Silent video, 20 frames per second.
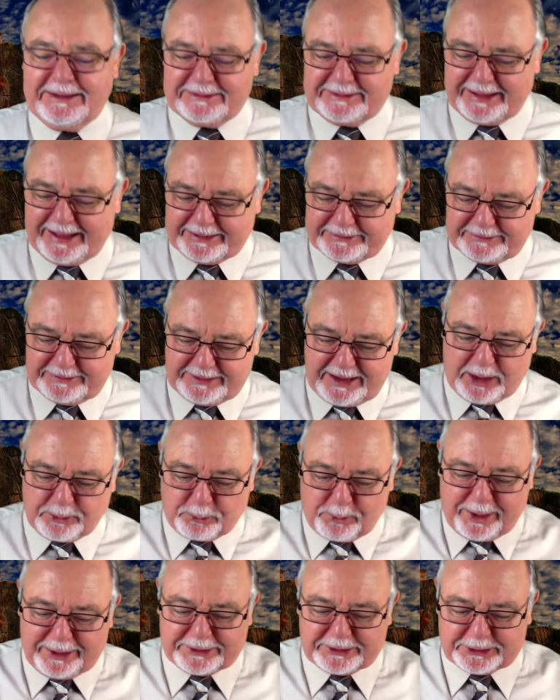that I
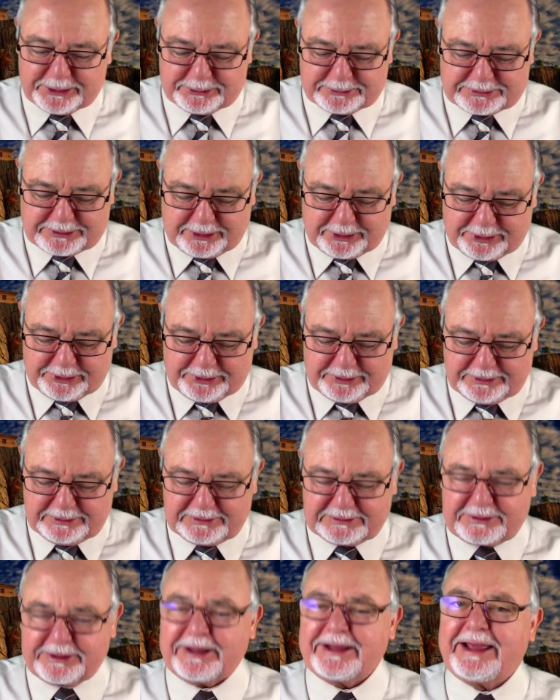want you to learn
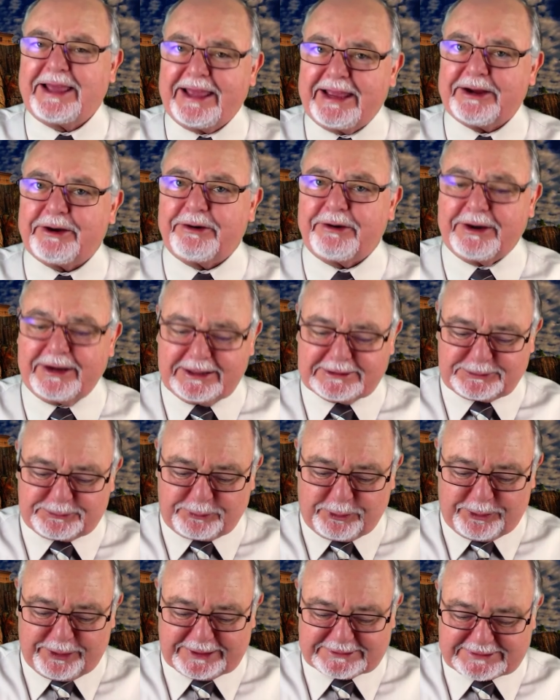to hear His
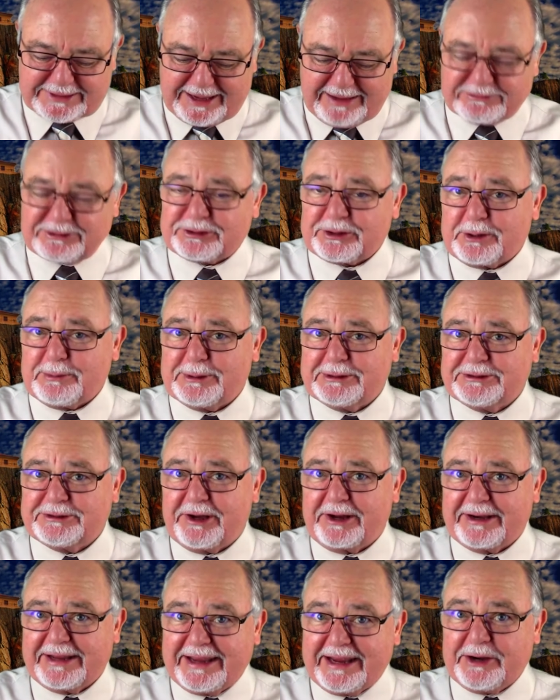voice. I have sermons
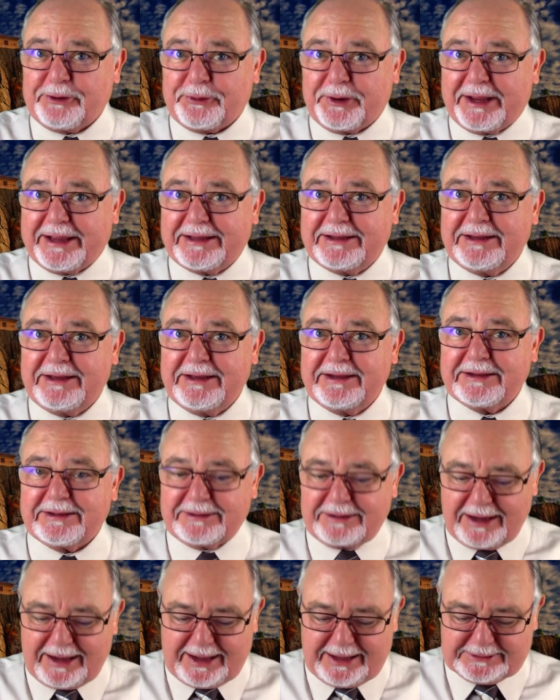on hearing
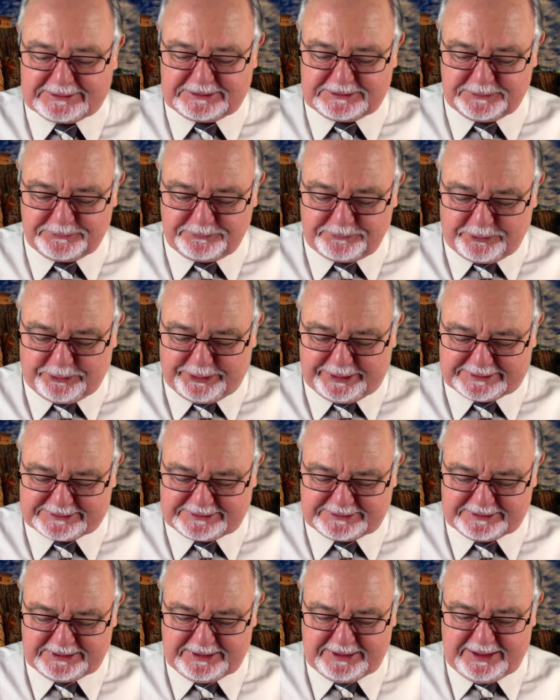God's
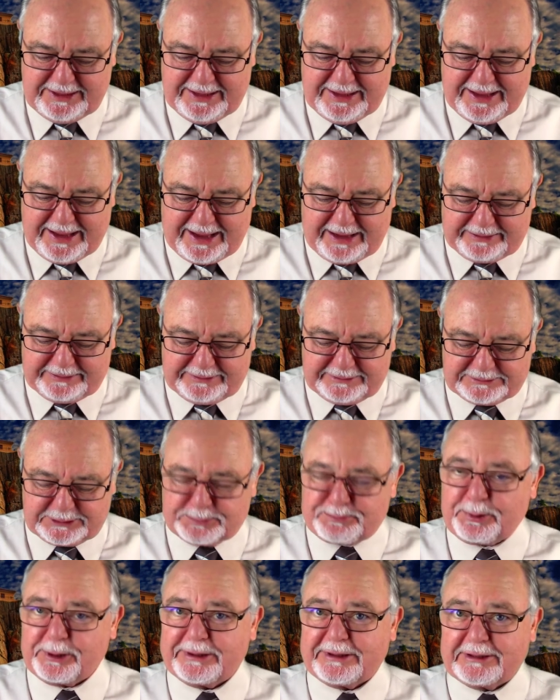voice. I
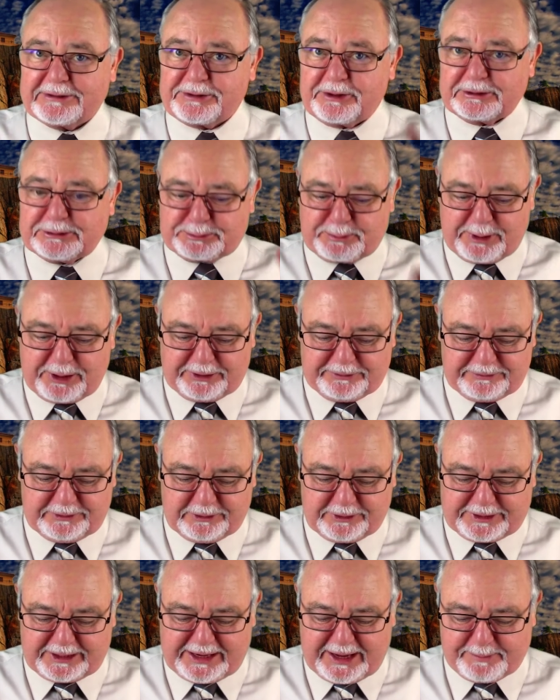just put in the search bar and
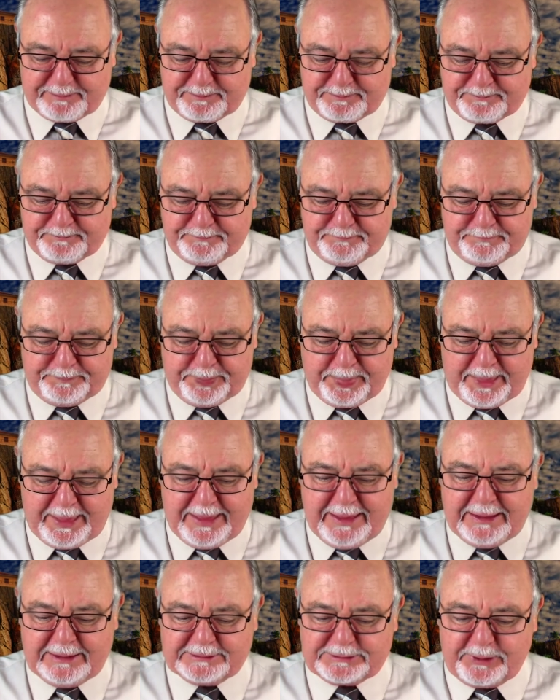look it up.
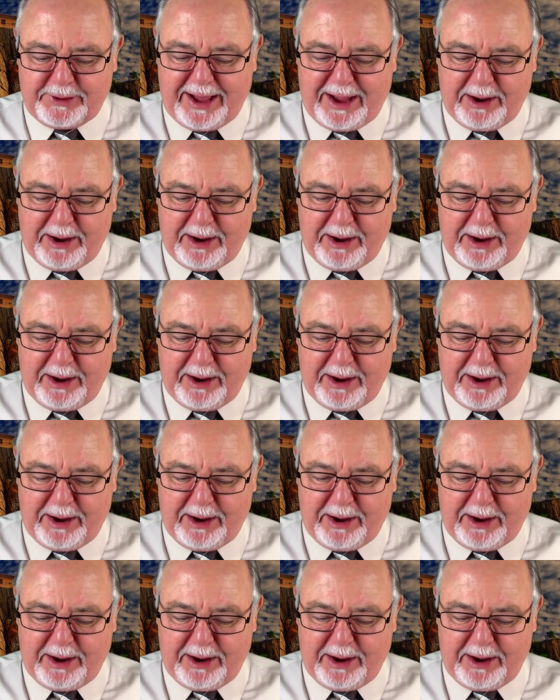So